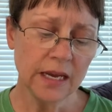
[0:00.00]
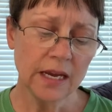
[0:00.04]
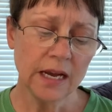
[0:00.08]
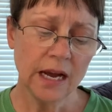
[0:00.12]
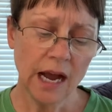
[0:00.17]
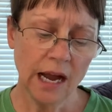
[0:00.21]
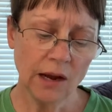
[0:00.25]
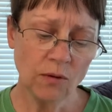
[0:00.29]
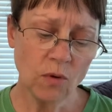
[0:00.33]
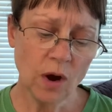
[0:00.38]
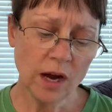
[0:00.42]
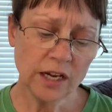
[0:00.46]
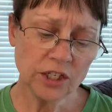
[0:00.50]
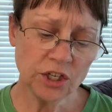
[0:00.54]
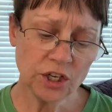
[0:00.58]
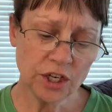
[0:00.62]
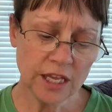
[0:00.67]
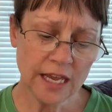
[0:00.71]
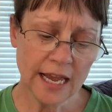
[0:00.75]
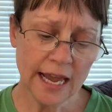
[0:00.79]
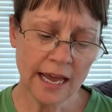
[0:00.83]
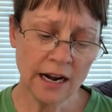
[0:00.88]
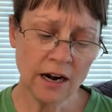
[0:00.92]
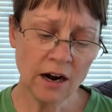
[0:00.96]
I watched
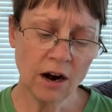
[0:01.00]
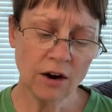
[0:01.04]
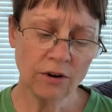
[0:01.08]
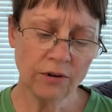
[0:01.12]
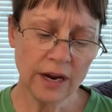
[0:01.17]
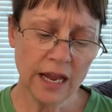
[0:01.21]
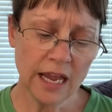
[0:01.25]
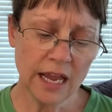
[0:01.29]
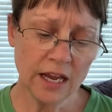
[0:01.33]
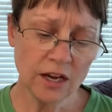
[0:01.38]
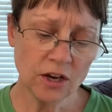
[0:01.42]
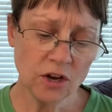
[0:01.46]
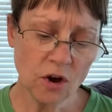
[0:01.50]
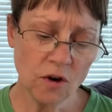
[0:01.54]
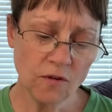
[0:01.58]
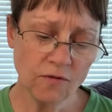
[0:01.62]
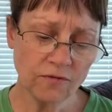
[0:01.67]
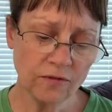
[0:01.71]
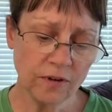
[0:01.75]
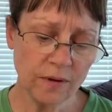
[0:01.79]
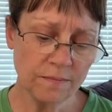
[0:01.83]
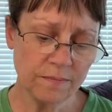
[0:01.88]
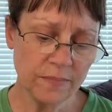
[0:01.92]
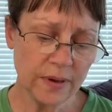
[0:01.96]
the NRA go
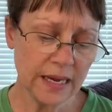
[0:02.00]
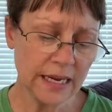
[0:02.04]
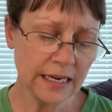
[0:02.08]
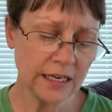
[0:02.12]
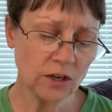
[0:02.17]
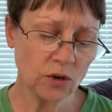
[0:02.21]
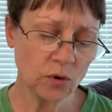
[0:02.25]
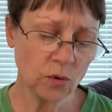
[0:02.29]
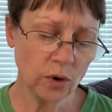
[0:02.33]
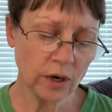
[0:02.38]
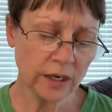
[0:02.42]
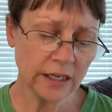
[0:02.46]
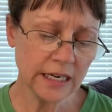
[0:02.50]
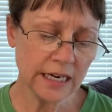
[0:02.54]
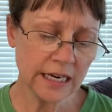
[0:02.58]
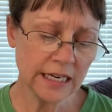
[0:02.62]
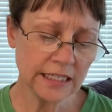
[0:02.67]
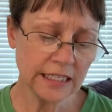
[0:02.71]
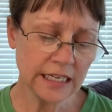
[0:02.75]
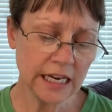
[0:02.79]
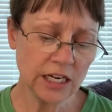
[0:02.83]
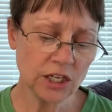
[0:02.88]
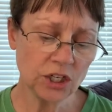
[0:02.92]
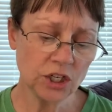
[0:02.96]
from being an
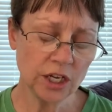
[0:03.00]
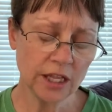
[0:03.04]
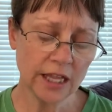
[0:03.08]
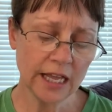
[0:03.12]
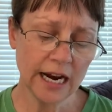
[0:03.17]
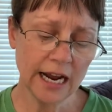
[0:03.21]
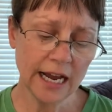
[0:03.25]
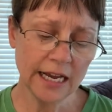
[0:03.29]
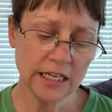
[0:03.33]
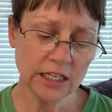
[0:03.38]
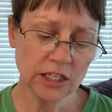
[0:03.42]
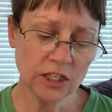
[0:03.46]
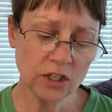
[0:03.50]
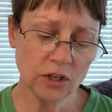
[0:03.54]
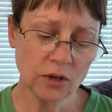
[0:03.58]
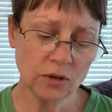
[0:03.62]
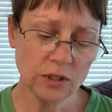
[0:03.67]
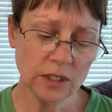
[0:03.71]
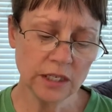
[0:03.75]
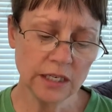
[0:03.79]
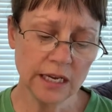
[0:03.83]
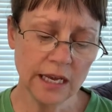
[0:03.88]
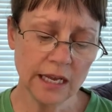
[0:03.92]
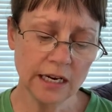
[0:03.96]
organization that I
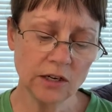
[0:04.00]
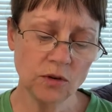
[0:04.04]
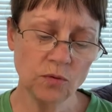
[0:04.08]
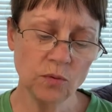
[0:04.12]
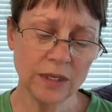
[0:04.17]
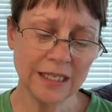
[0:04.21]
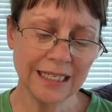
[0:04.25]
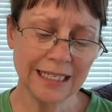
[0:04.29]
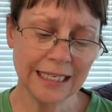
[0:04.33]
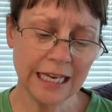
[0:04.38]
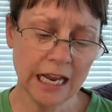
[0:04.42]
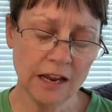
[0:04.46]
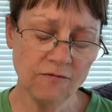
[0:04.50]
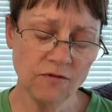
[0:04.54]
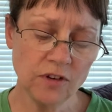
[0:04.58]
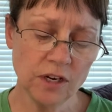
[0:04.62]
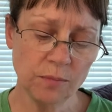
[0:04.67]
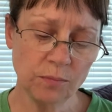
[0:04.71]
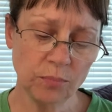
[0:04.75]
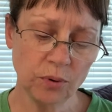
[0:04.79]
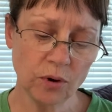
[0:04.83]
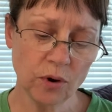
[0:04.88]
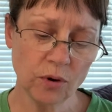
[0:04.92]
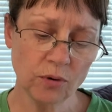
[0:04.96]
associated with safety
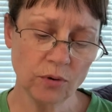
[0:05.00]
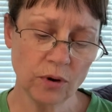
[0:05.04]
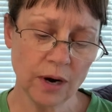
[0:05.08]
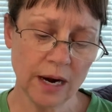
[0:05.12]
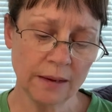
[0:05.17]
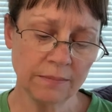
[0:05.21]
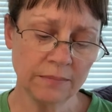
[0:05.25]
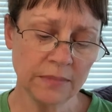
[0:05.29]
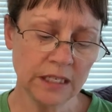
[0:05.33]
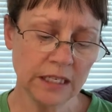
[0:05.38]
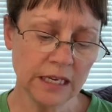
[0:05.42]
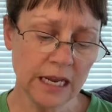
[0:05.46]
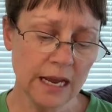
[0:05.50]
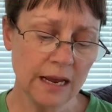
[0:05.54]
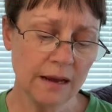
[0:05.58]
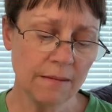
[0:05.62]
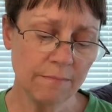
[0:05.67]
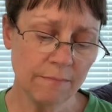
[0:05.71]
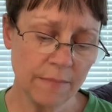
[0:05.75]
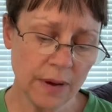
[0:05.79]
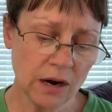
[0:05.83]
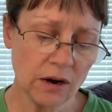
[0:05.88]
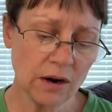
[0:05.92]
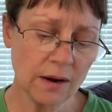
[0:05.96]
programs,
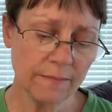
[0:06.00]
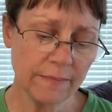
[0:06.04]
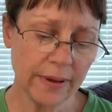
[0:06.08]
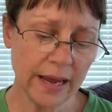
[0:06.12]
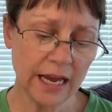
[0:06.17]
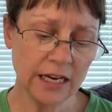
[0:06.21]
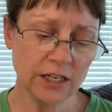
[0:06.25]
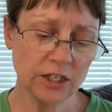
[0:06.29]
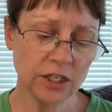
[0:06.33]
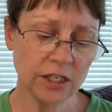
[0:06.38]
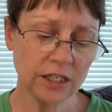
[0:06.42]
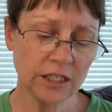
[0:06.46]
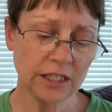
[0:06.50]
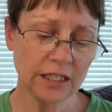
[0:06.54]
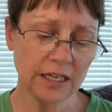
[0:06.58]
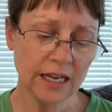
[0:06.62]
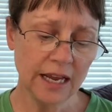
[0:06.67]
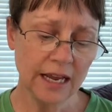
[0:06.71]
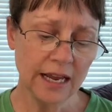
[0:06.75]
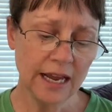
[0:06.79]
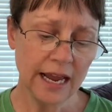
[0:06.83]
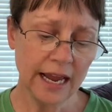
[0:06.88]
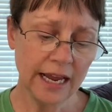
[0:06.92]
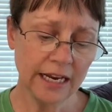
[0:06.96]
merit badges,
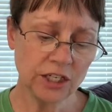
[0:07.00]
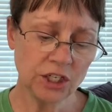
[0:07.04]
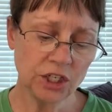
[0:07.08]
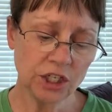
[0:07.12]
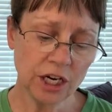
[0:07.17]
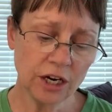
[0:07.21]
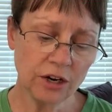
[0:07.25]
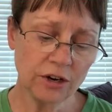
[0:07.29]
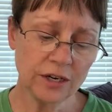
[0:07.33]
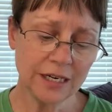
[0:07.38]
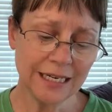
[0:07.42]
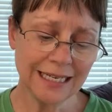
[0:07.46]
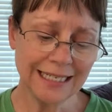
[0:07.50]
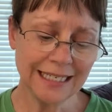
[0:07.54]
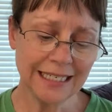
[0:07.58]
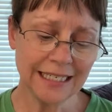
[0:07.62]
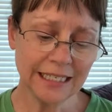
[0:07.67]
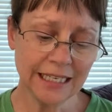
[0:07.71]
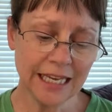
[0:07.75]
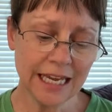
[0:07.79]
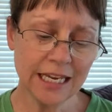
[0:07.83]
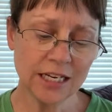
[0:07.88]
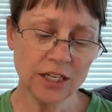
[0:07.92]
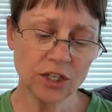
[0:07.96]
and charity
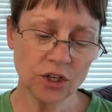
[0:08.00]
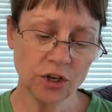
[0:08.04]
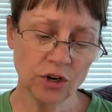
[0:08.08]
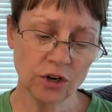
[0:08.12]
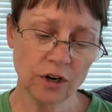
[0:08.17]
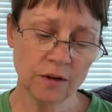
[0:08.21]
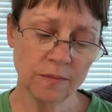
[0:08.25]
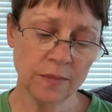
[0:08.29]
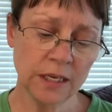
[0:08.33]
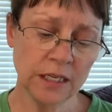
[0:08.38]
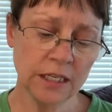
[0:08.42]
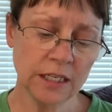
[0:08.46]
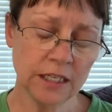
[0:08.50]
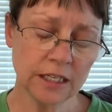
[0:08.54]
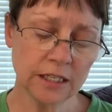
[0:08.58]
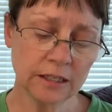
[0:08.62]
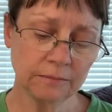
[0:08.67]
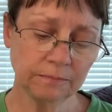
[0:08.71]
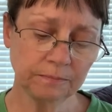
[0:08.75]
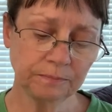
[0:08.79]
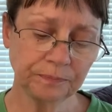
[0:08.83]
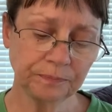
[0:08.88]
skeet tournaments